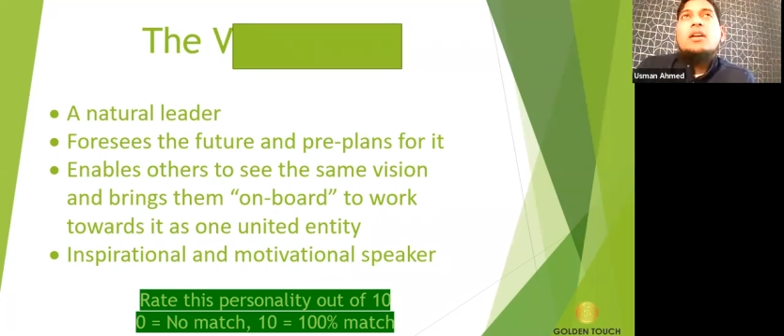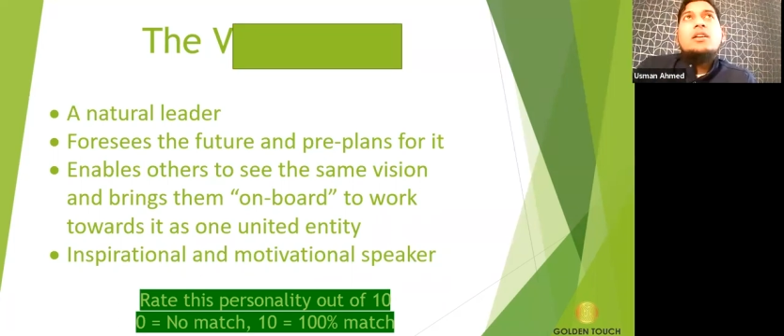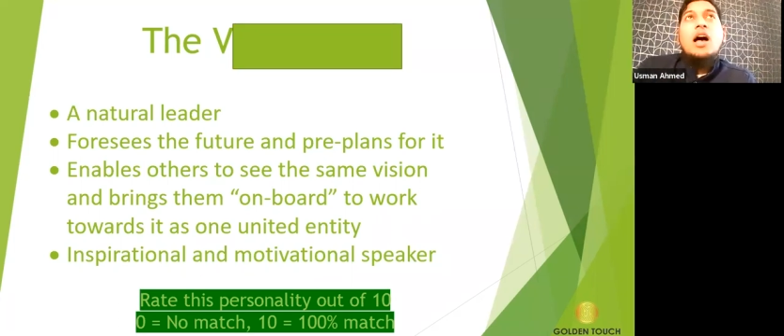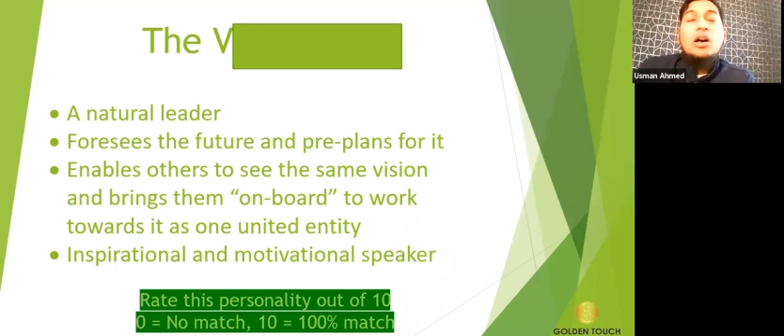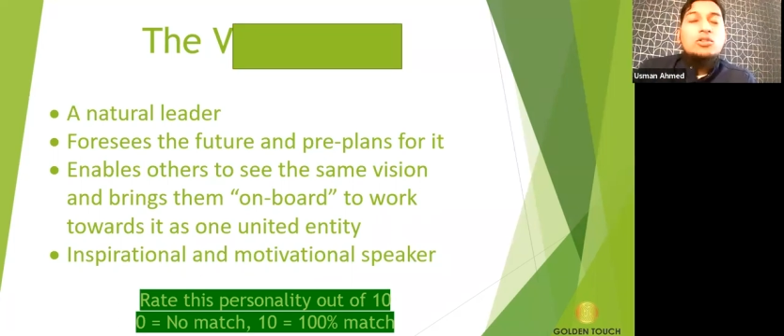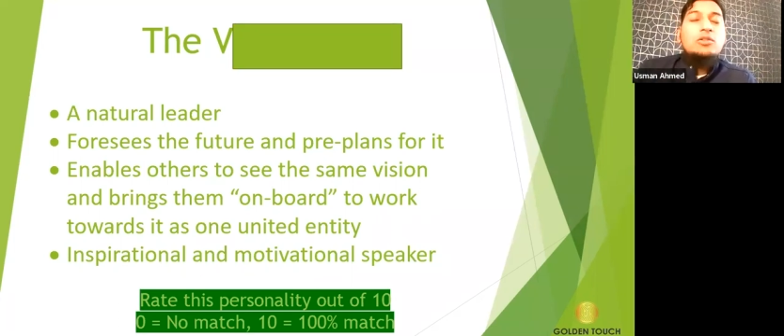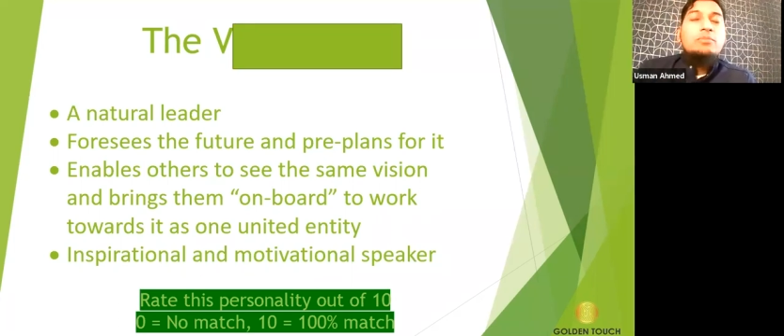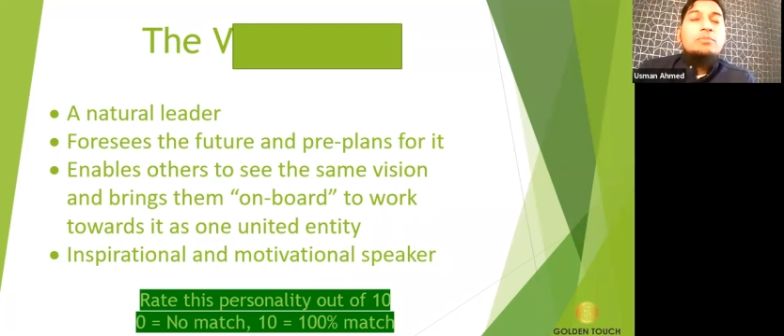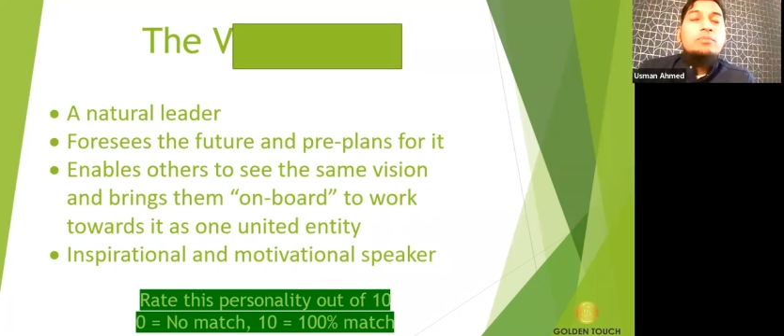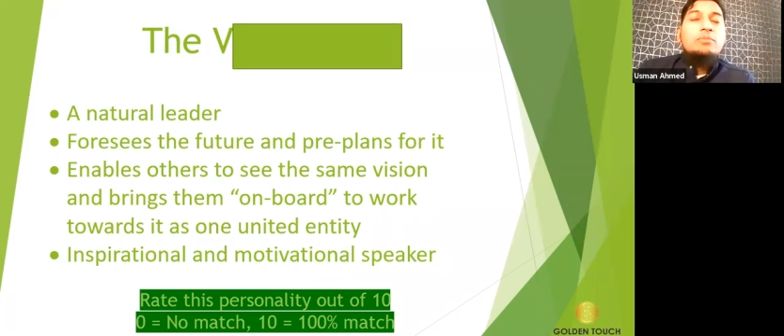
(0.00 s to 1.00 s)
how to
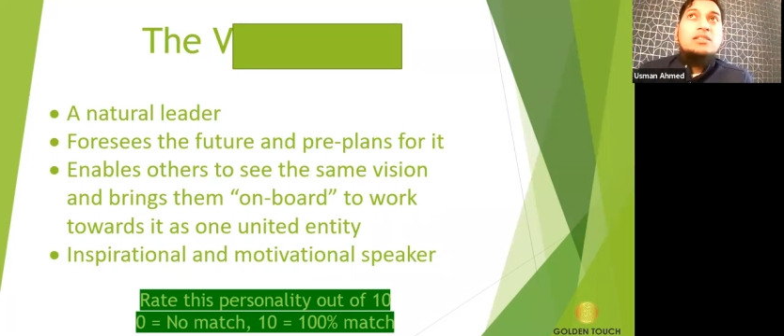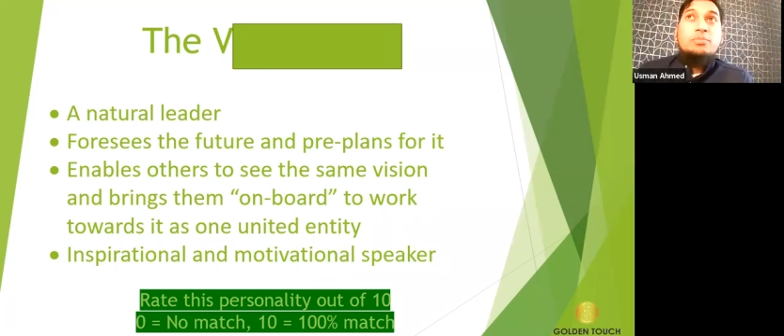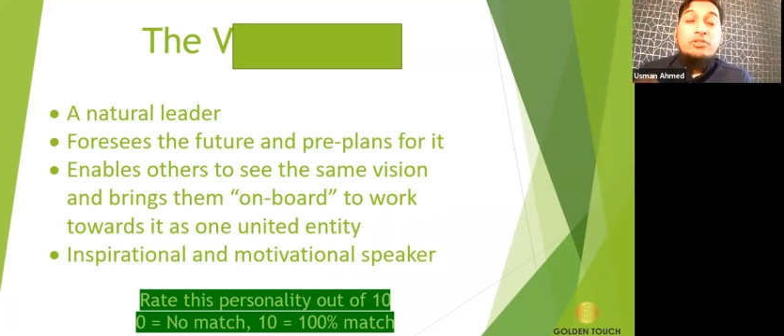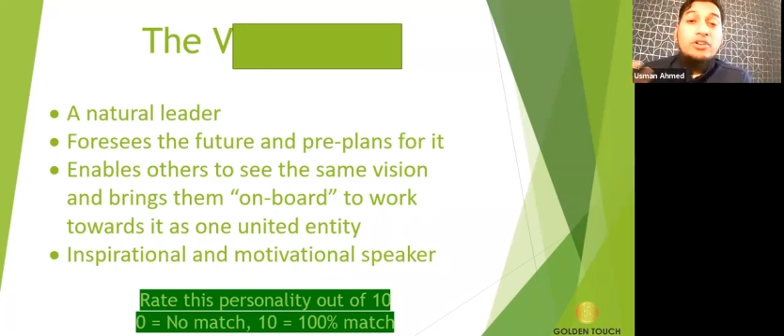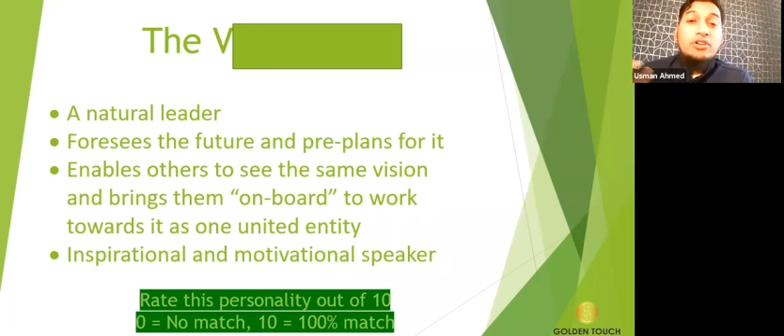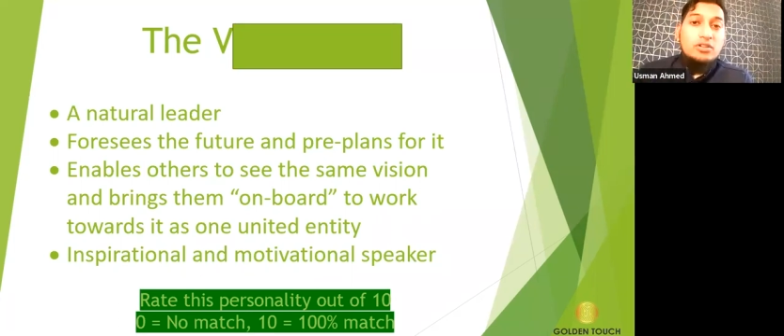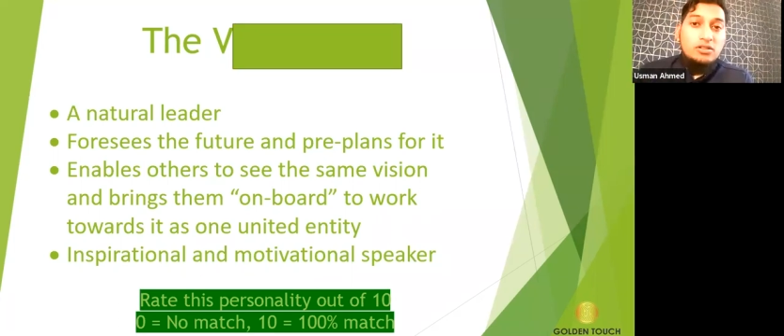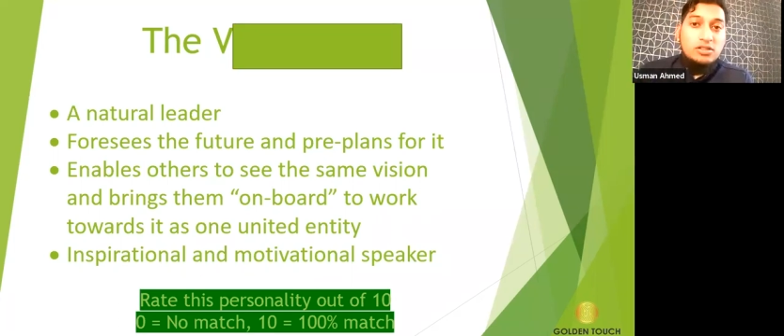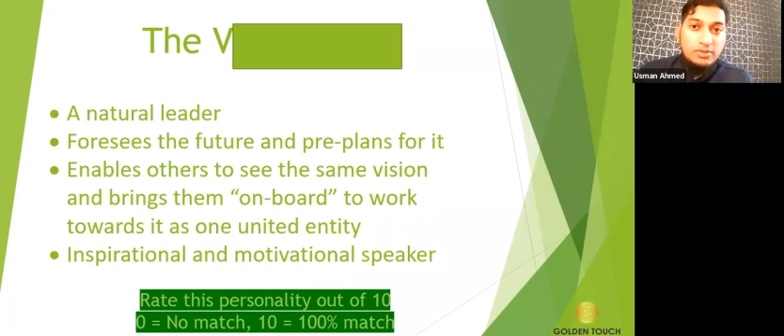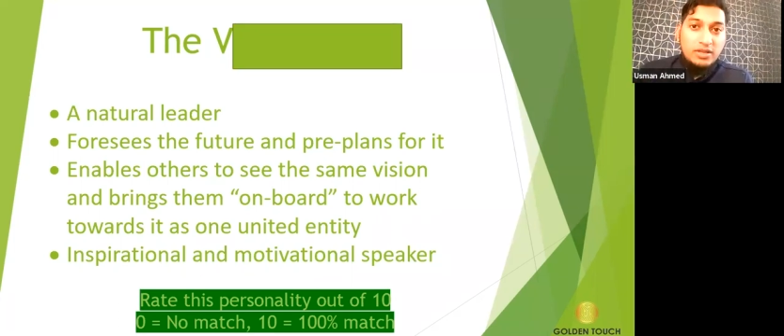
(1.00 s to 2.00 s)
be an
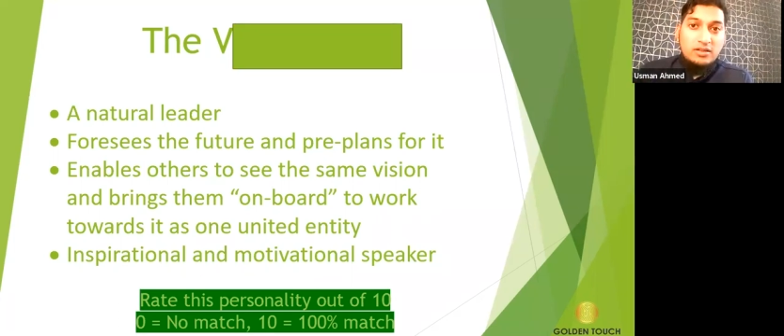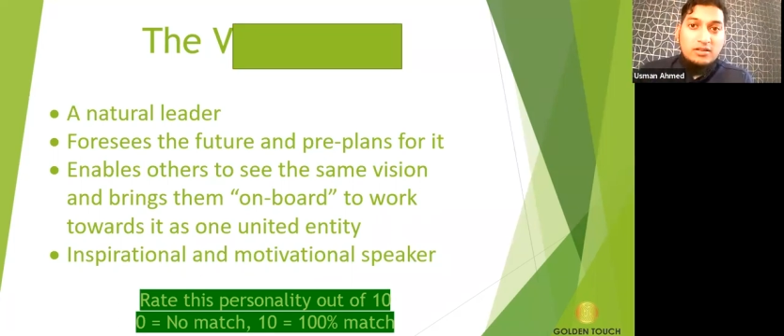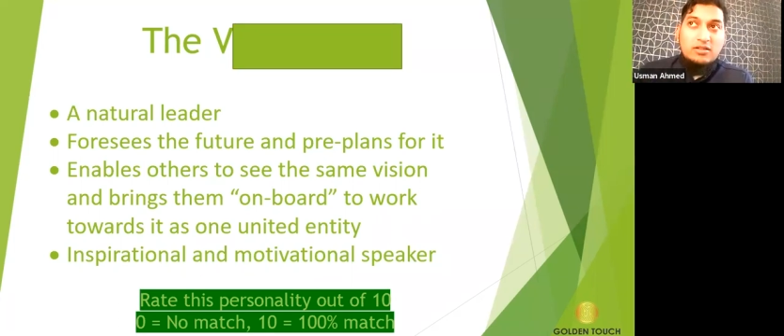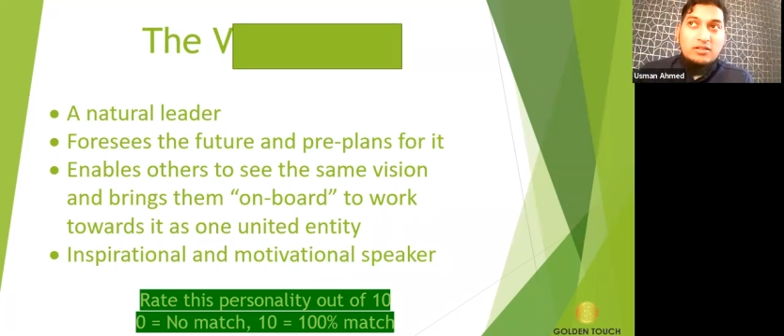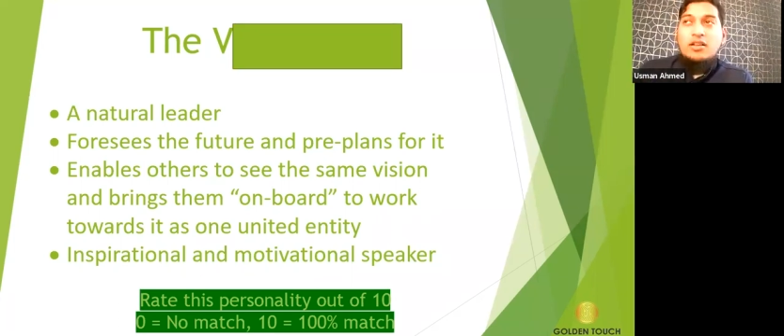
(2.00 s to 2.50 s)
inspirational speaker.